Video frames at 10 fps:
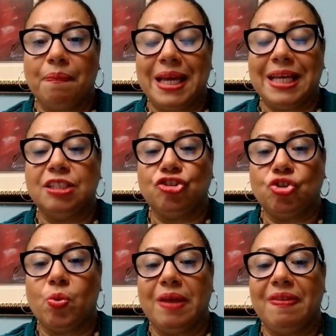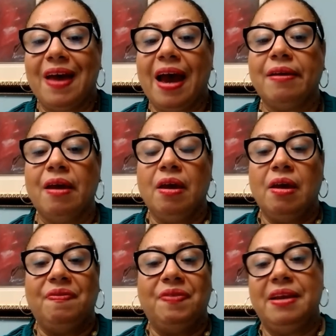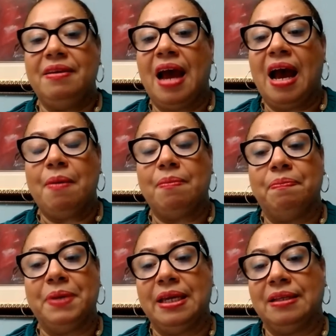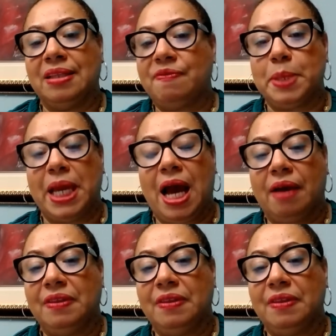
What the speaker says: making sure that they're not being left behind,